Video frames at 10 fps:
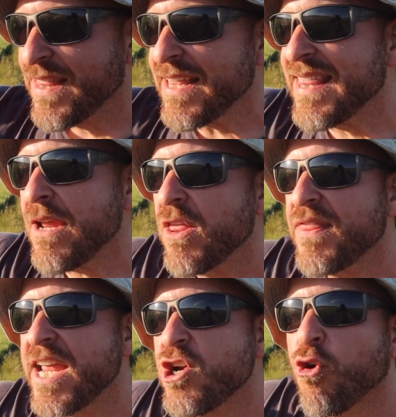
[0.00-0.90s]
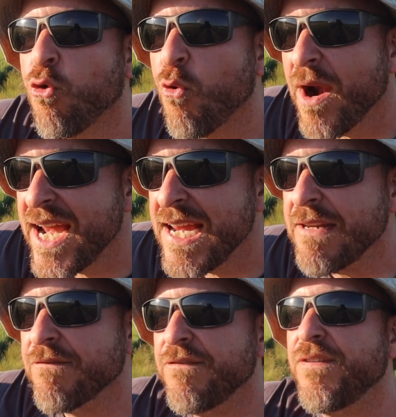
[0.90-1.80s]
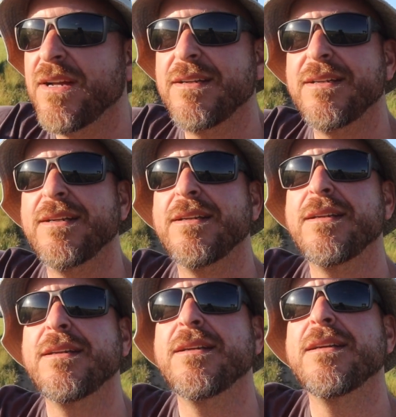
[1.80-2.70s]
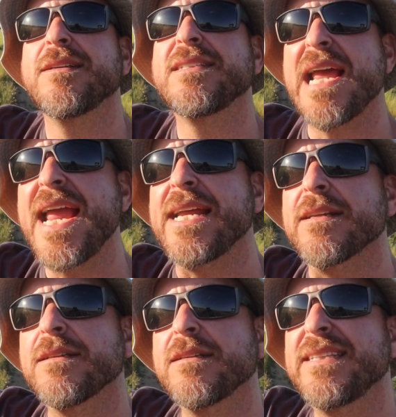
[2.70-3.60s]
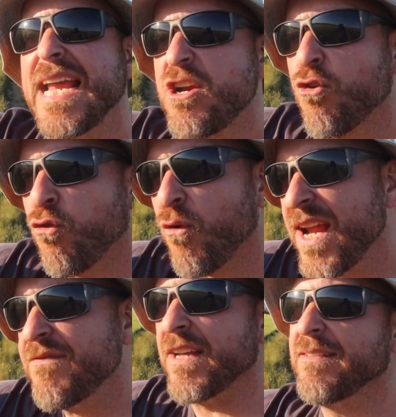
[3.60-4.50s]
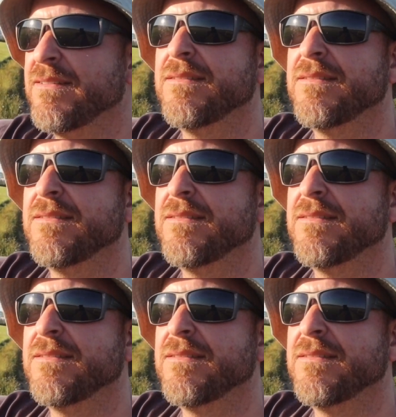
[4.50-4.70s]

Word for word: they, they, they crave to hate. They crave it.